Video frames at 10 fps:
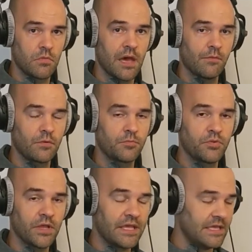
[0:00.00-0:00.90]
I would
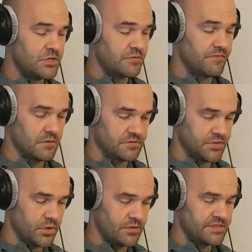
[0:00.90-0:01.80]
play each of those
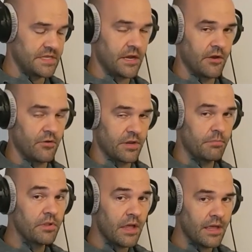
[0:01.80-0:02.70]
notes that I already
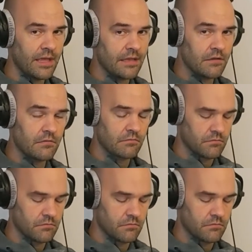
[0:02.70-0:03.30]
played,